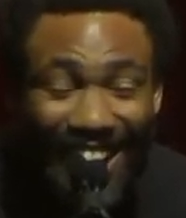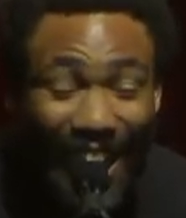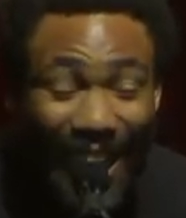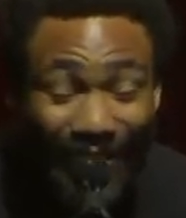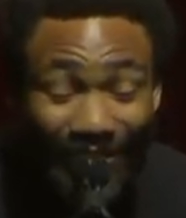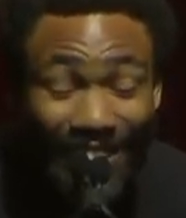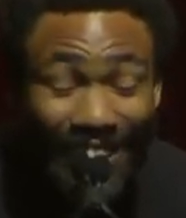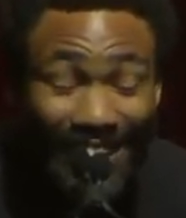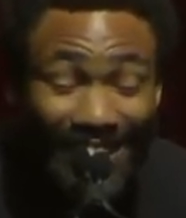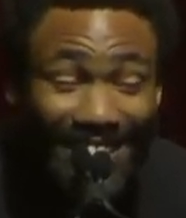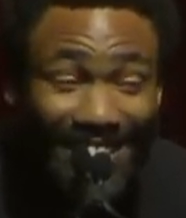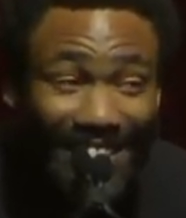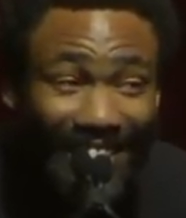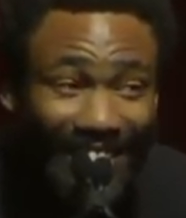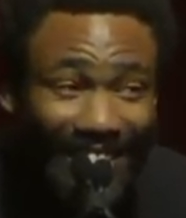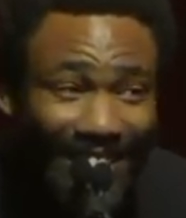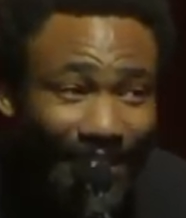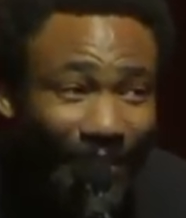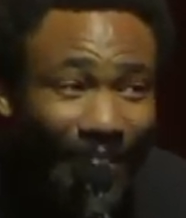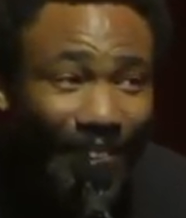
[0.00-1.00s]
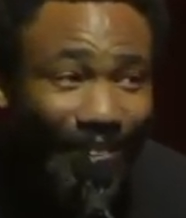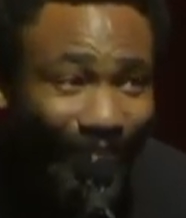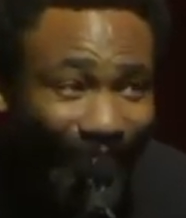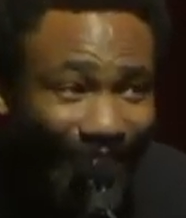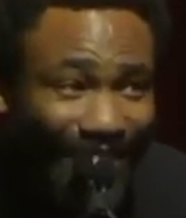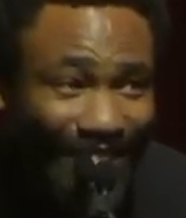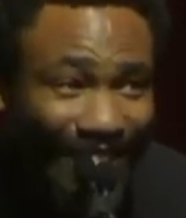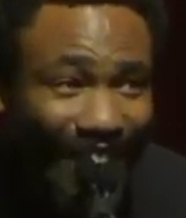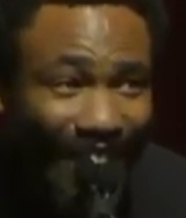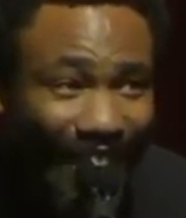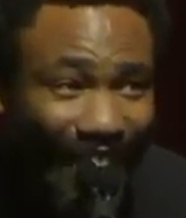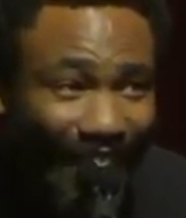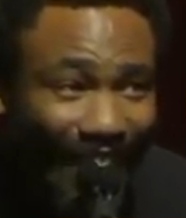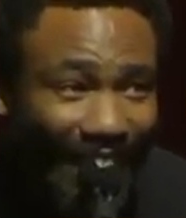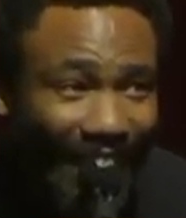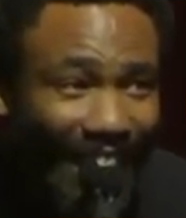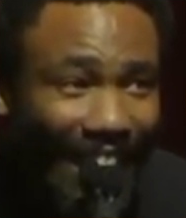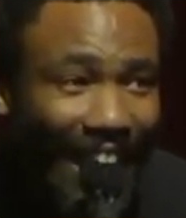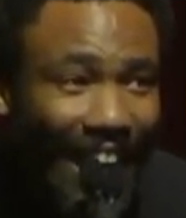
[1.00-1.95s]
I'm dead serious, but he works hard.